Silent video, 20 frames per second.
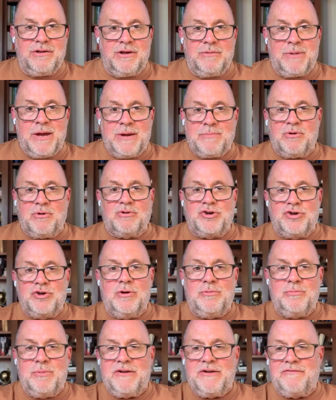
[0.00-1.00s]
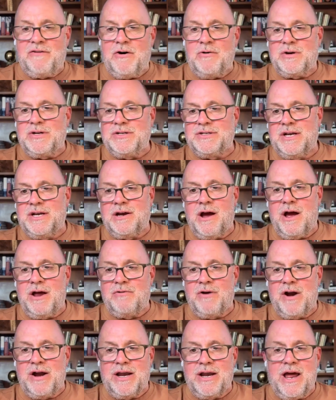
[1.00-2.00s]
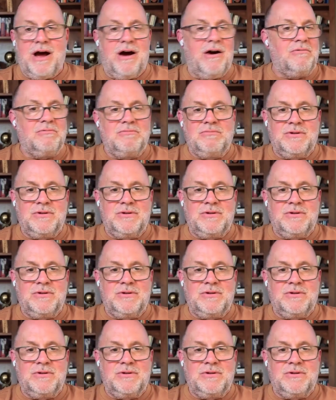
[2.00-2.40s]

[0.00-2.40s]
people should be focusing on right now.